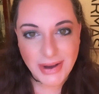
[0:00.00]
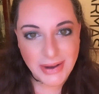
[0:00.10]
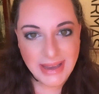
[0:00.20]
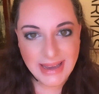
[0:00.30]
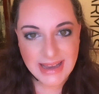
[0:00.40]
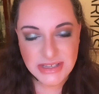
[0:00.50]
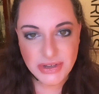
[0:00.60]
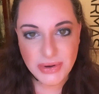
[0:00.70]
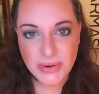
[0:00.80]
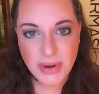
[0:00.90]
Okay, guys,
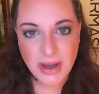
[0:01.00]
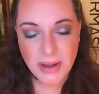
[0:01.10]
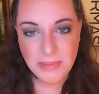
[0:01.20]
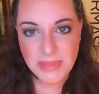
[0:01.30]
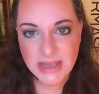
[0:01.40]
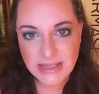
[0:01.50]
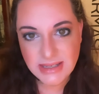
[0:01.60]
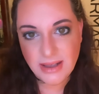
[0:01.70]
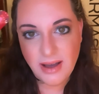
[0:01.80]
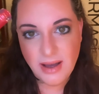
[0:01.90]
so this
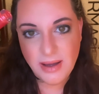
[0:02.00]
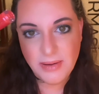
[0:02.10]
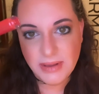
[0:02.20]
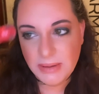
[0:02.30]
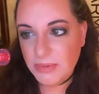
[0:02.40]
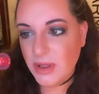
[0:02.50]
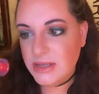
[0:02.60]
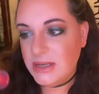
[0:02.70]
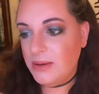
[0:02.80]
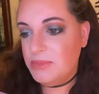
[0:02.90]
lip gloss
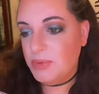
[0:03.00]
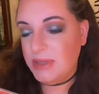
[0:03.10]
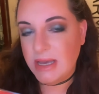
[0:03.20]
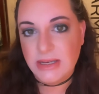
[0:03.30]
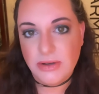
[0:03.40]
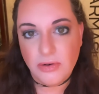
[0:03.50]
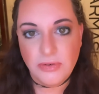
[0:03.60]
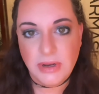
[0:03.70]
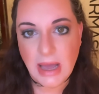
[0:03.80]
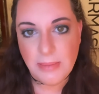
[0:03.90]
comes with a doe
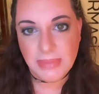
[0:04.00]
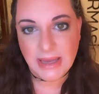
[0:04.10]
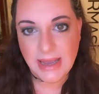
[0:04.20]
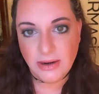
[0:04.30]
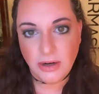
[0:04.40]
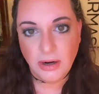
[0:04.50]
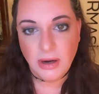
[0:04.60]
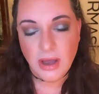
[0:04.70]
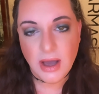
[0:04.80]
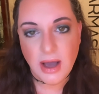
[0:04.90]
foot applicator.
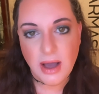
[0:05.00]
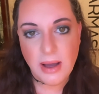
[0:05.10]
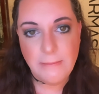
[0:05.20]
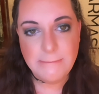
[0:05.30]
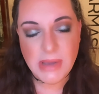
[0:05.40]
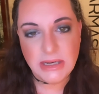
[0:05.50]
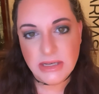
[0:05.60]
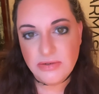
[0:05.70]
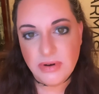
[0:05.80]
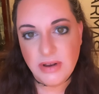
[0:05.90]
It
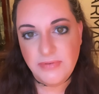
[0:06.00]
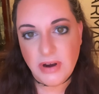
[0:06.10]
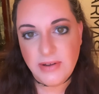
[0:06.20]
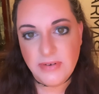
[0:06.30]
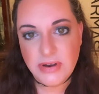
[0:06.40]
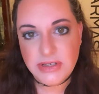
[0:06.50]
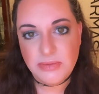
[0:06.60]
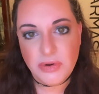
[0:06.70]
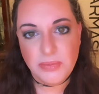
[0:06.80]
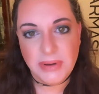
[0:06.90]
does run on very, very
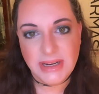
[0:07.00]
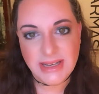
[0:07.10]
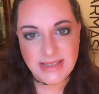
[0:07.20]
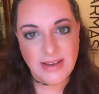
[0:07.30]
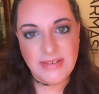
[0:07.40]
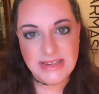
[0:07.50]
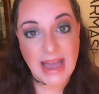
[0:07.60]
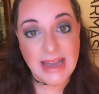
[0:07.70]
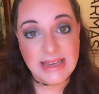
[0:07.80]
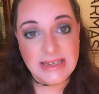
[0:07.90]
smooth, but it does have a
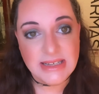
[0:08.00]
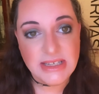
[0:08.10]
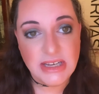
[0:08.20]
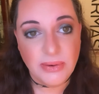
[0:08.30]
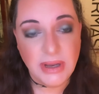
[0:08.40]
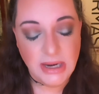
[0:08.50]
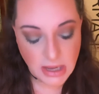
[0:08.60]
tackiness to it.